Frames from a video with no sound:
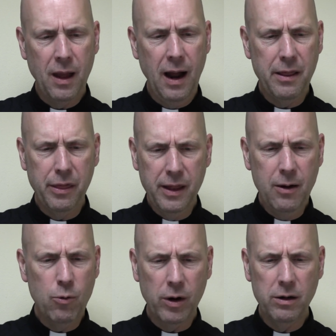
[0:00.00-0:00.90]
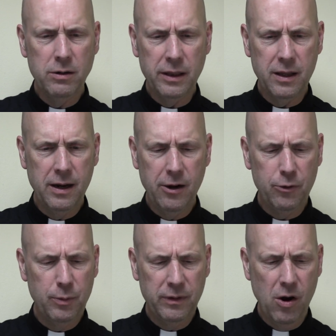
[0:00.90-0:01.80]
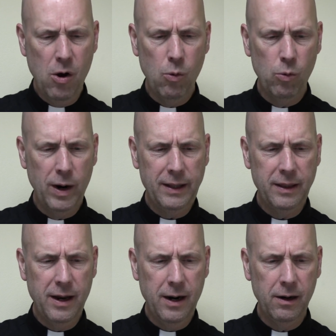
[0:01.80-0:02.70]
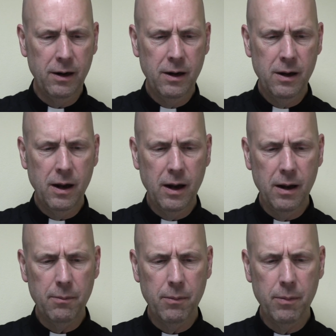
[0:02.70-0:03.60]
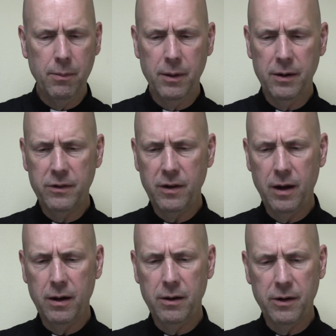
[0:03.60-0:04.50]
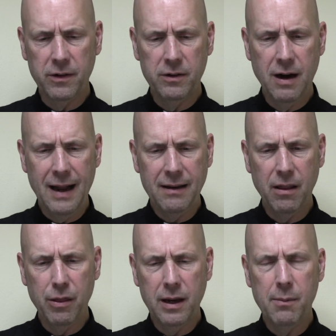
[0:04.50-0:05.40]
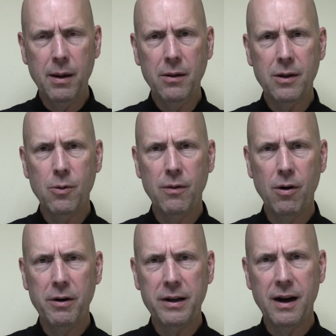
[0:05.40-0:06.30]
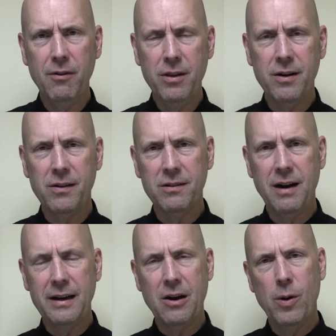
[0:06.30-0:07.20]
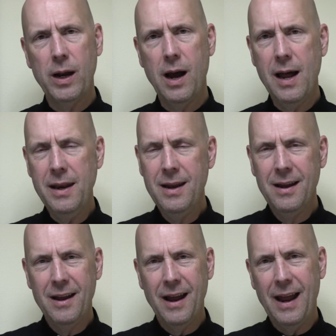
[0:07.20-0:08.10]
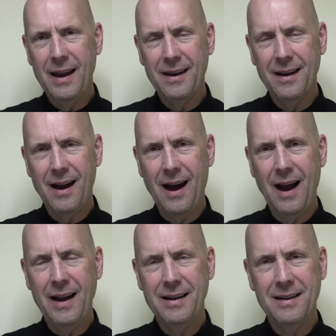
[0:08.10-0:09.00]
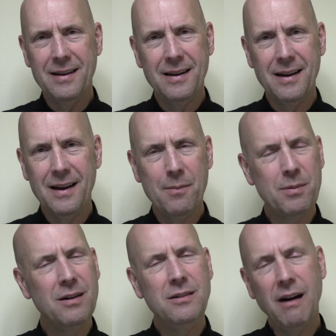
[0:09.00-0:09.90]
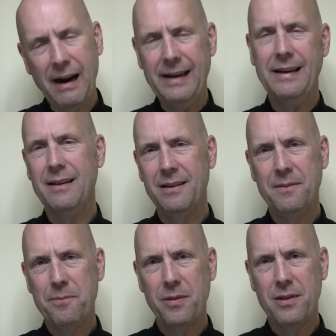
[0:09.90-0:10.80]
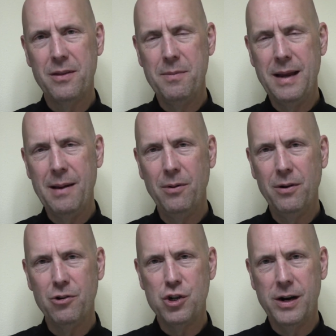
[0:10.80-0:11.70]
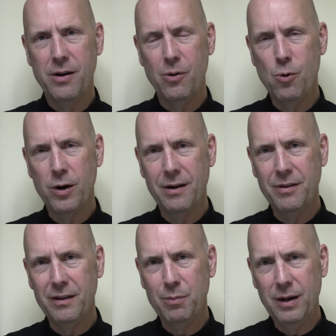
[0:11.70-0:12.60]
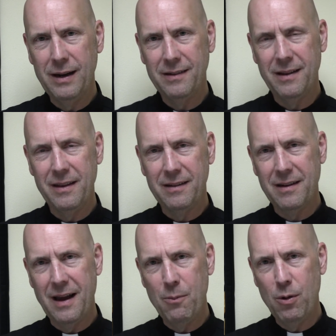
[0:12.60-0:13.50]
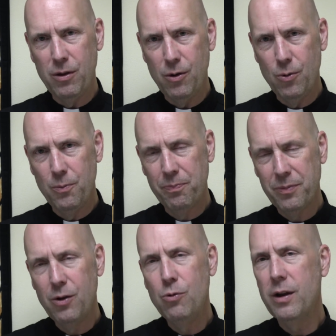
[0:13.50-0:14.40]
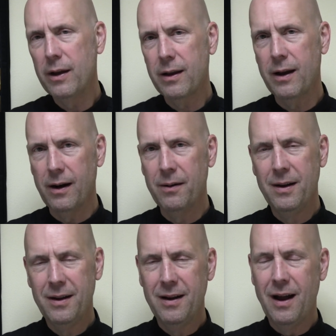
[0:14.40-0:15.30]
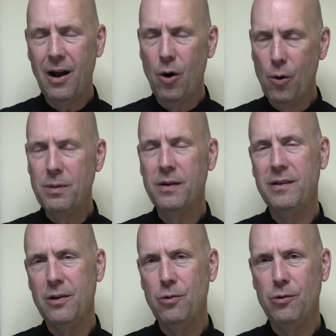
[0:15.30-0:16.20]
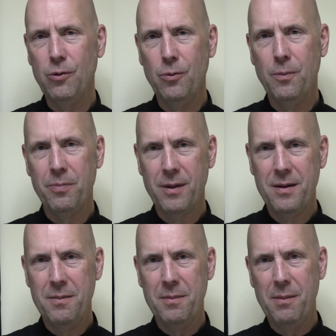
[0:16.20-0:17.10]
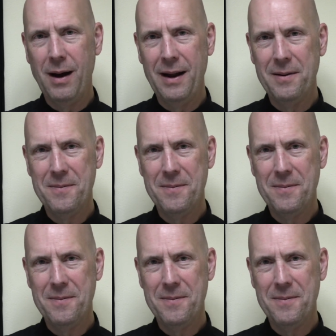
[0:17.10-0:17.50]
I think we're going to let the announcements go right there. Uh, there's uh, there's a lot to think about that we've already covered. There's a lot going on, and I uh, am delighted to be able to share the work of this place and this time with you. You take care. I hope to see you soon. Bye bye.